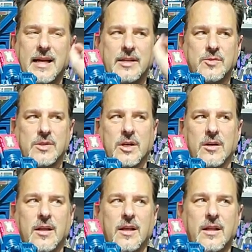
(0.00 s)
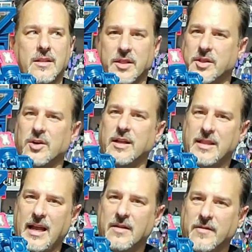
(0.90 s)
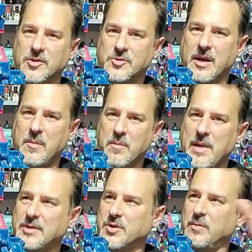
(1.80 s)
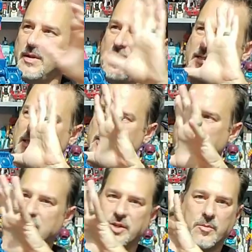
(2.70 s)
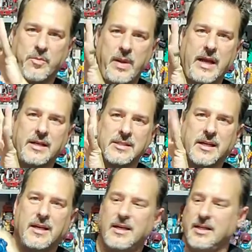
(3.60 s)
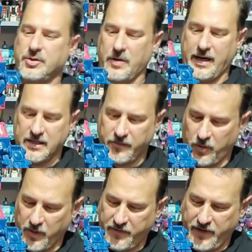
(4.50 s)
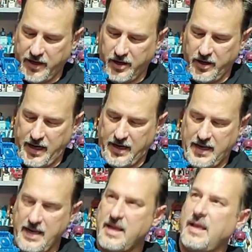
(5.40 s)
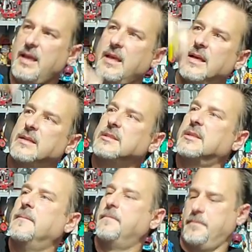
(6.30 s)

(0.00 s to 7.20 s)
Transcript: Titans Return, the 30th anniversary Metroplex. This was your biggest Transformer figure, and he is